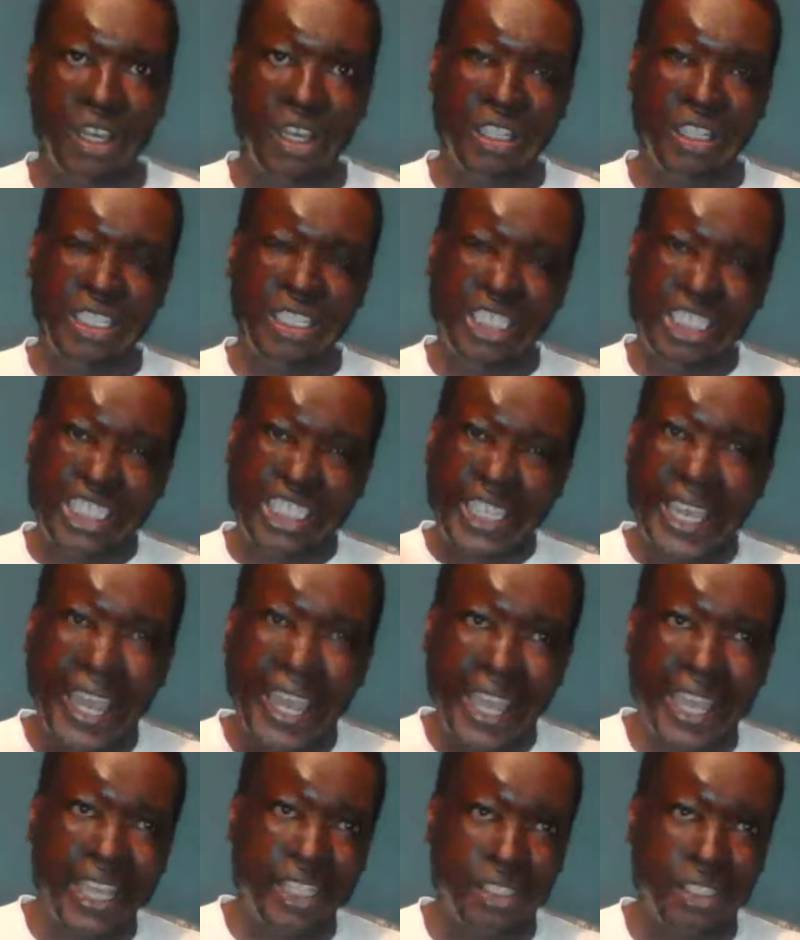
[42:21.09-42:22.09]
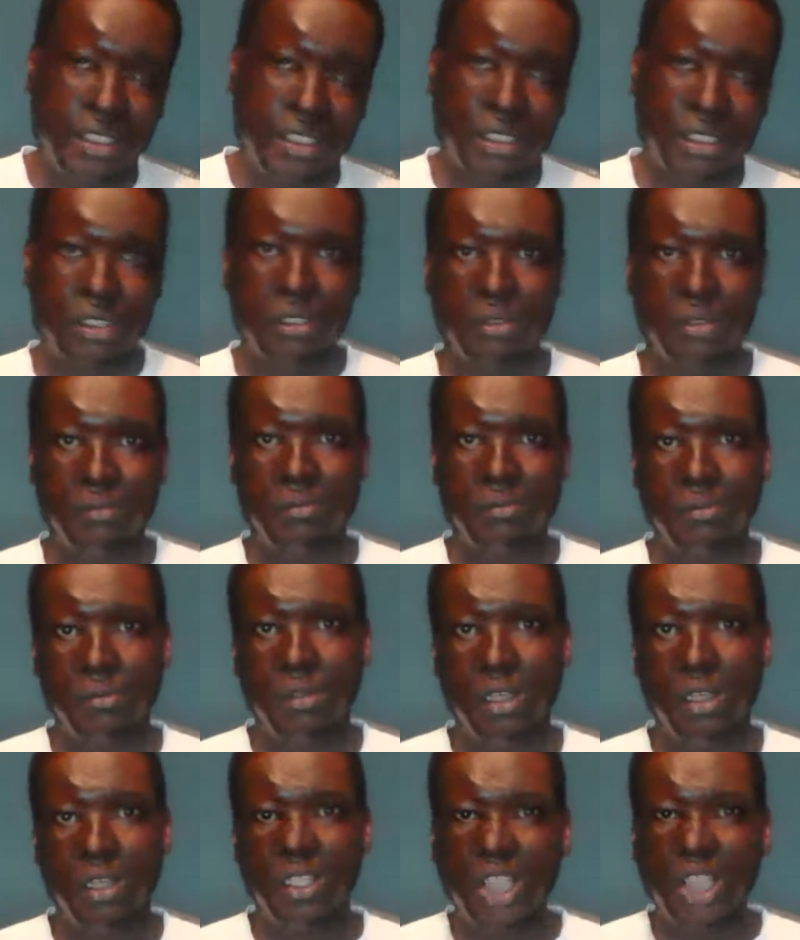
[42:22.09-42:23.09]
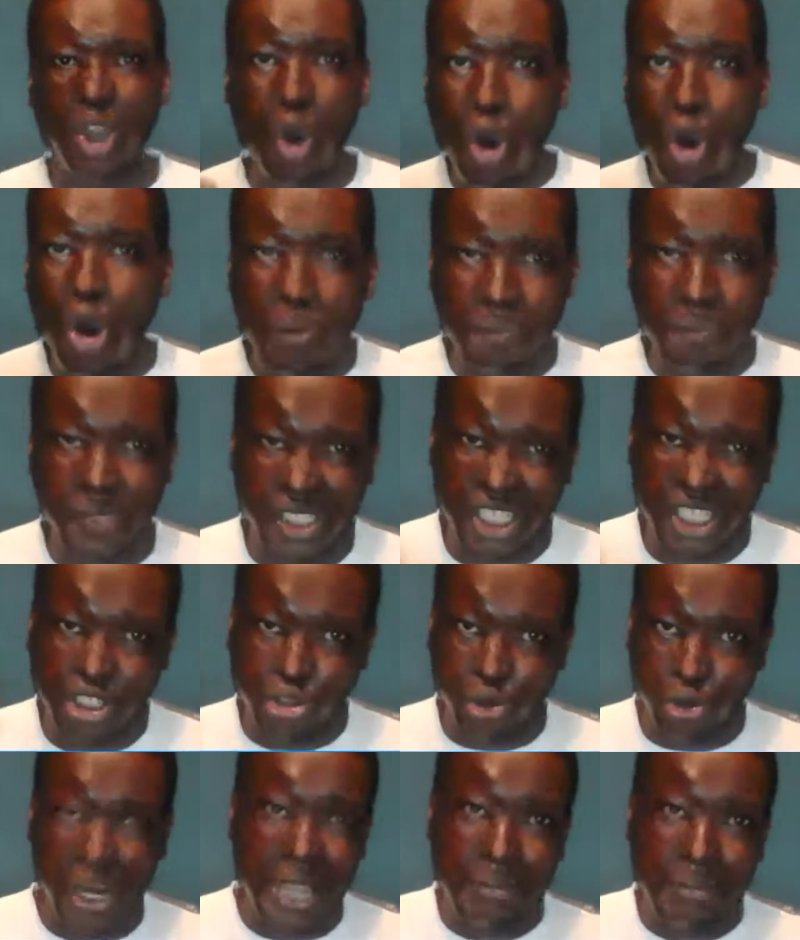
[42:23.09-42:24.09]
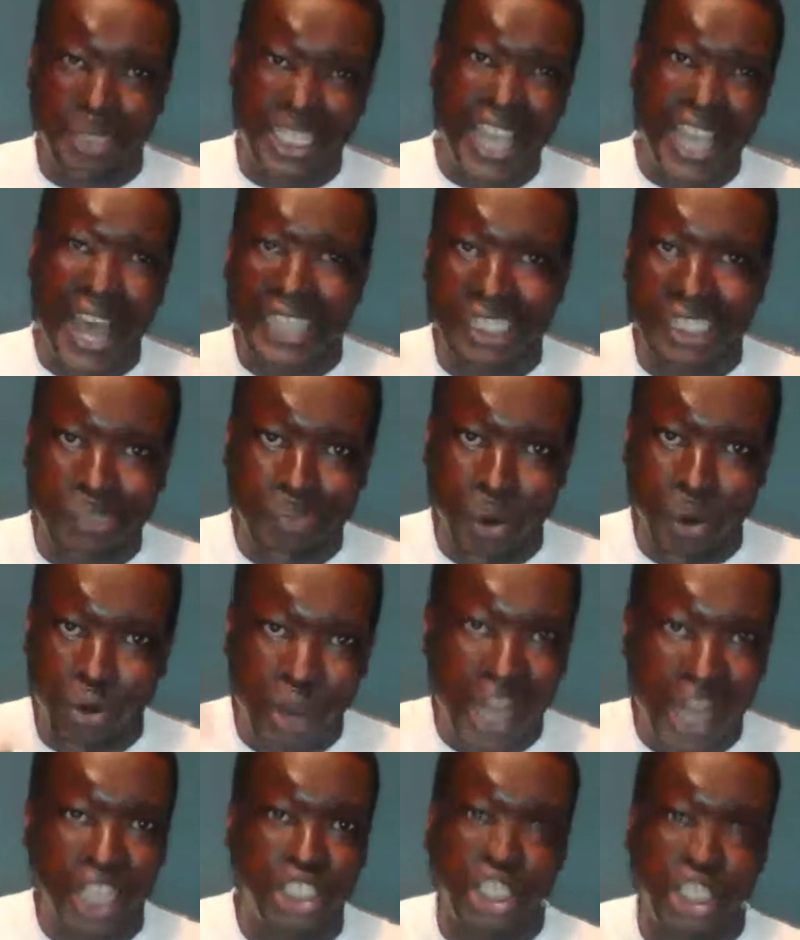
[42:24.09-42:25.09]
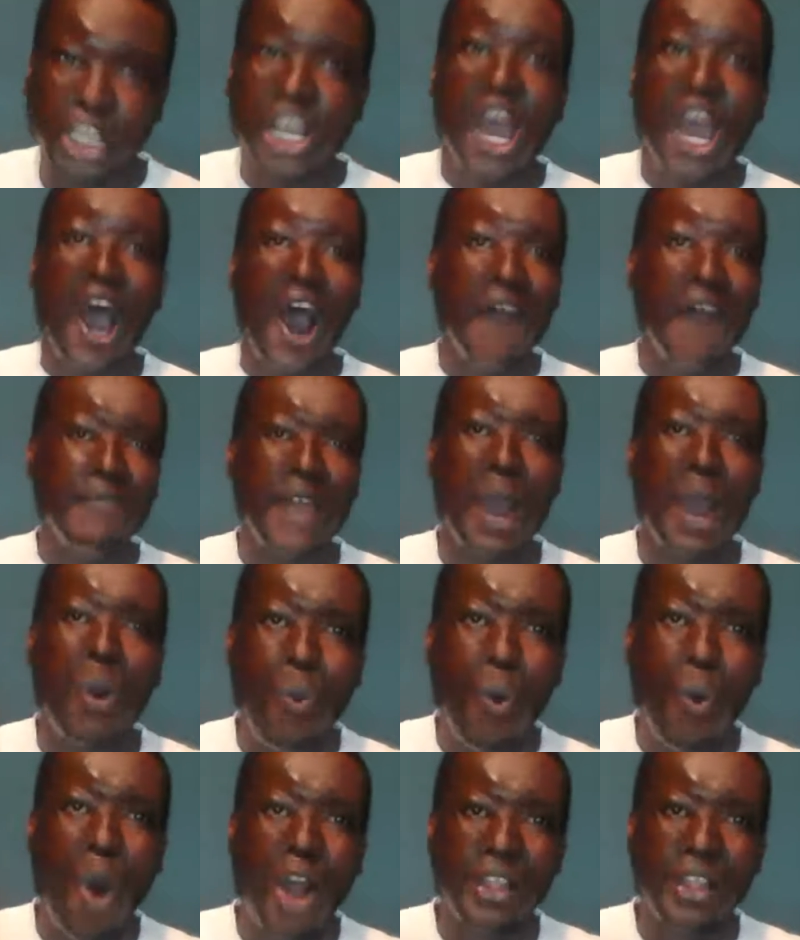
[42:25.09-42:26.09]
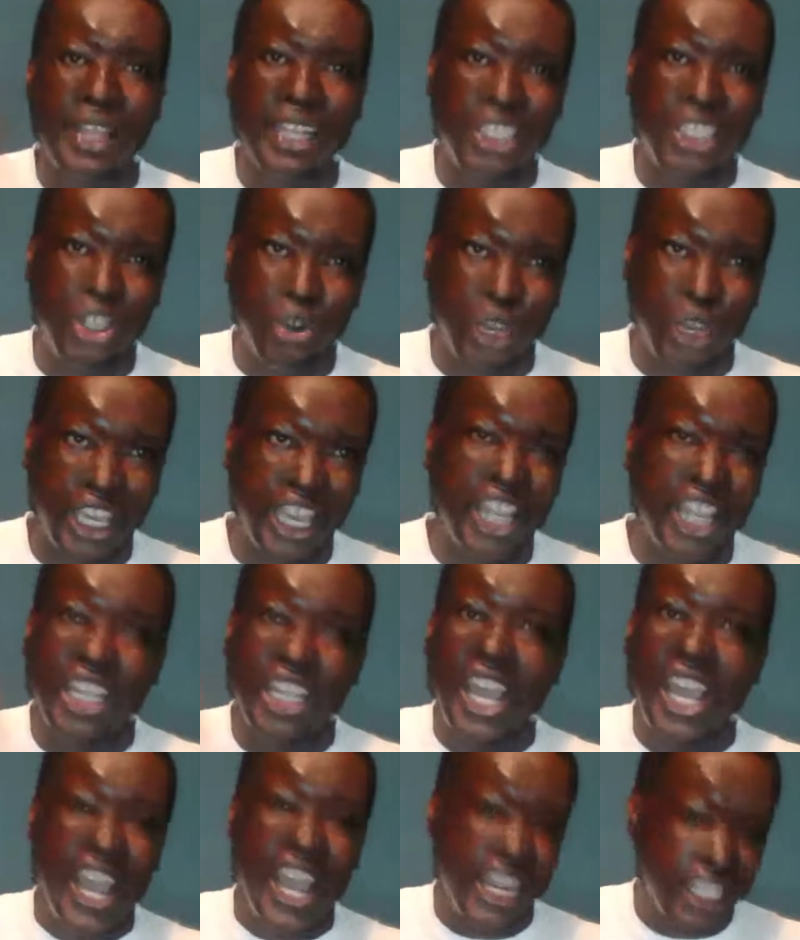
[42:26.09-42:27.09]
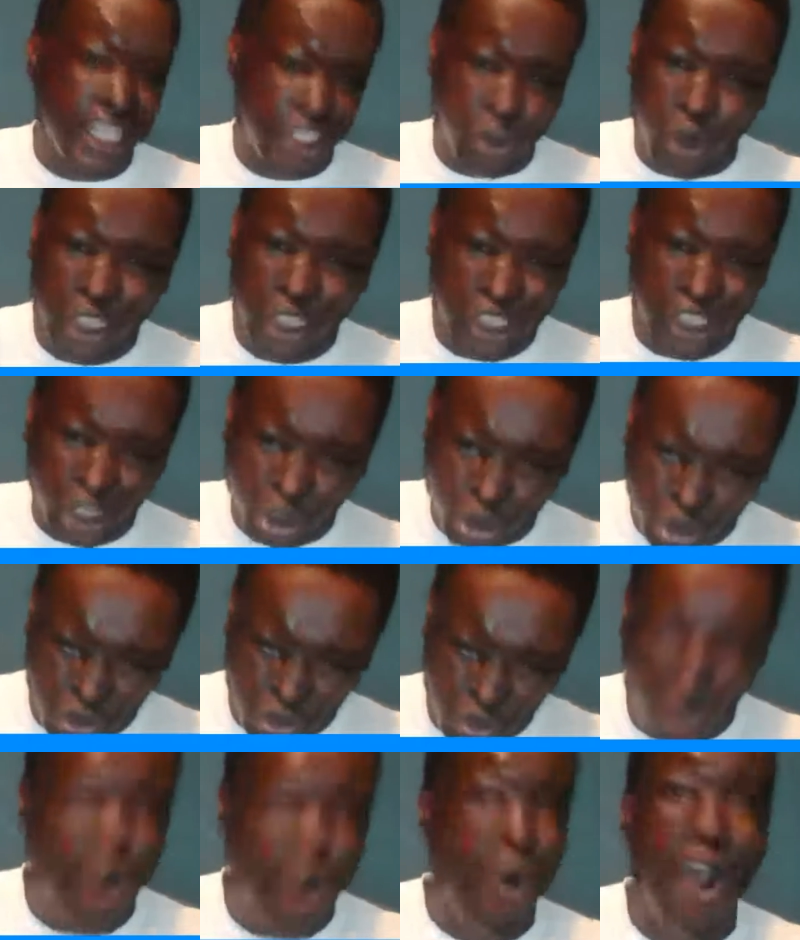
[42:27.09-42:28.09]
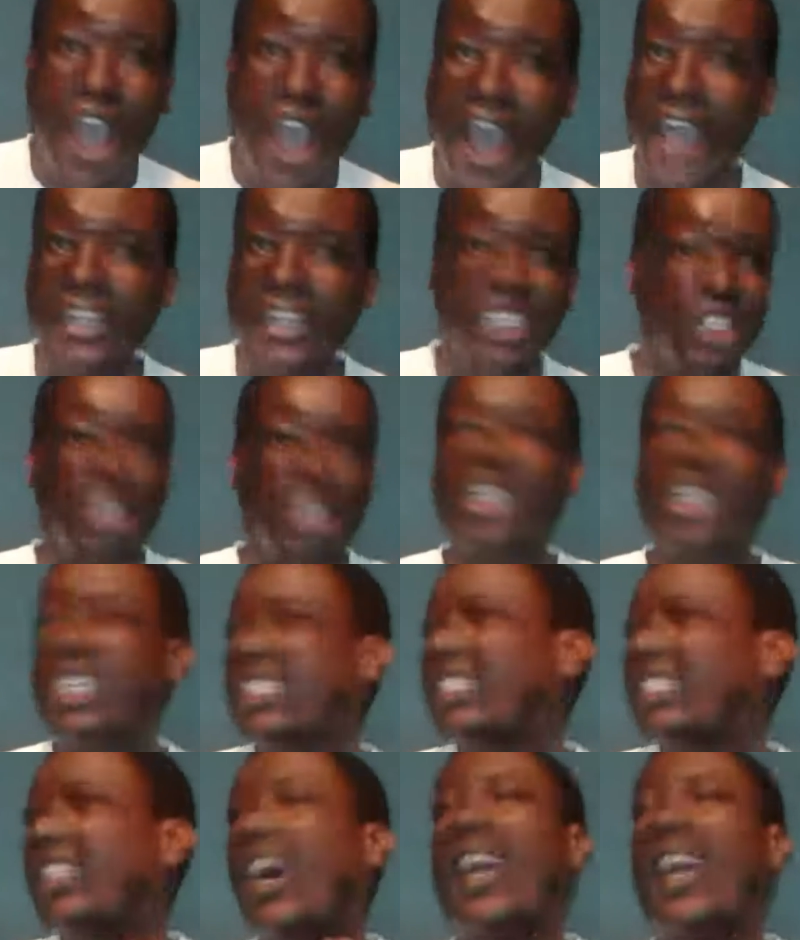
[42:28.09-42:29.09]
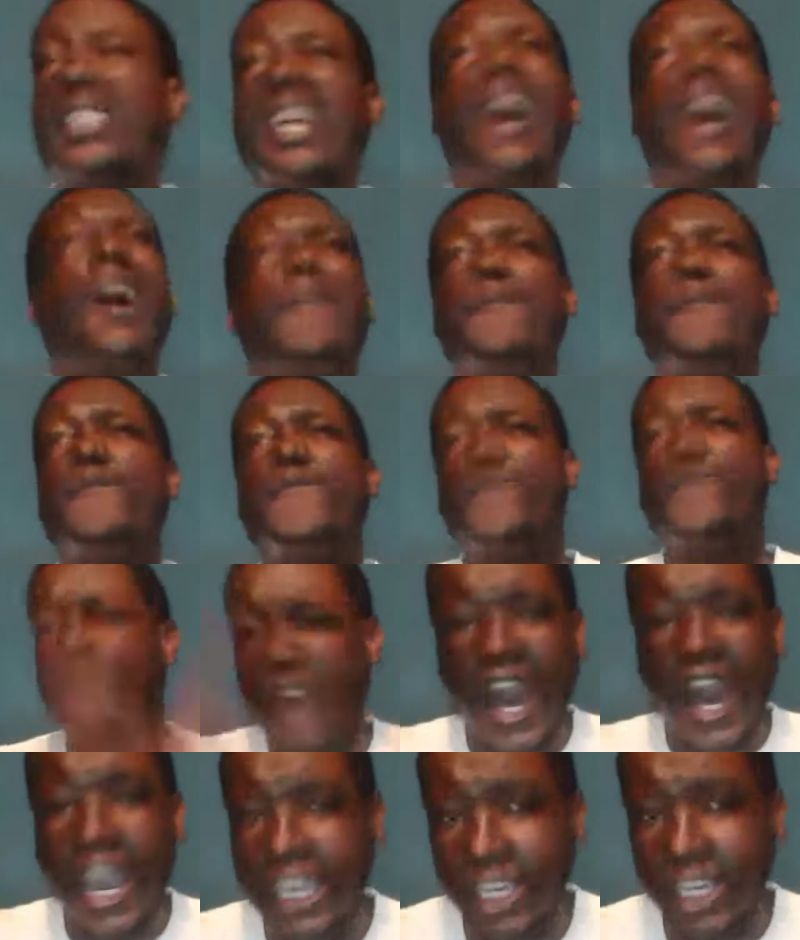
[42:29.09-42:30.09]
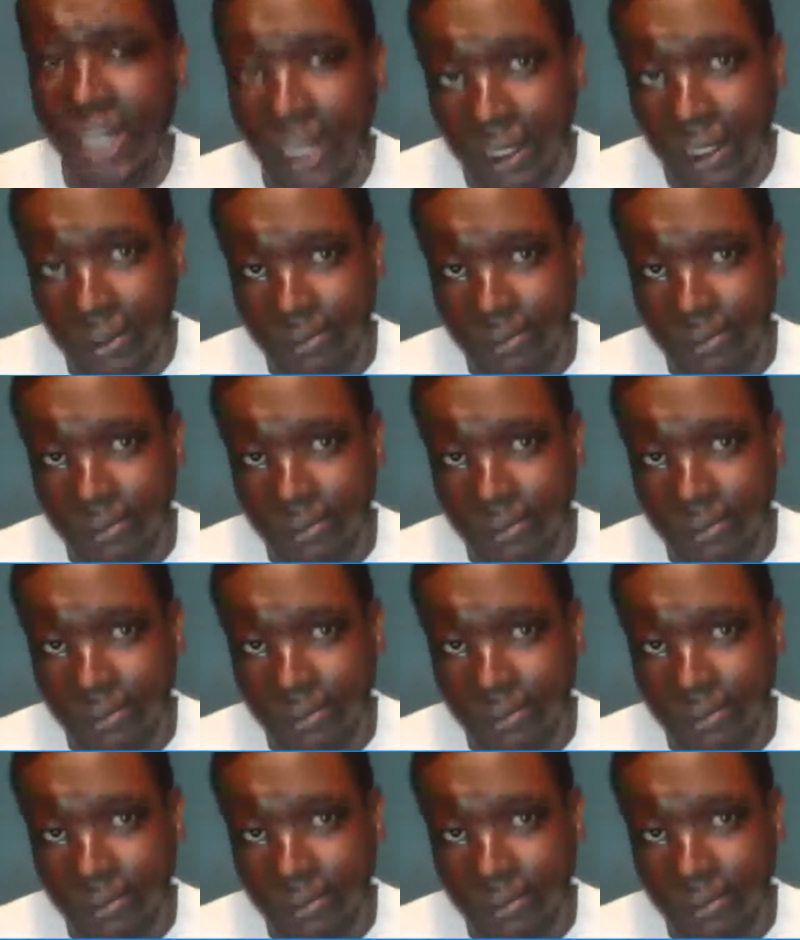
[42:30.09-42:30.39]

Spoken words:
the tears, the hopes, the dreams, the aspiration of that one that you killed, it is going to grow and it's going to start a fire.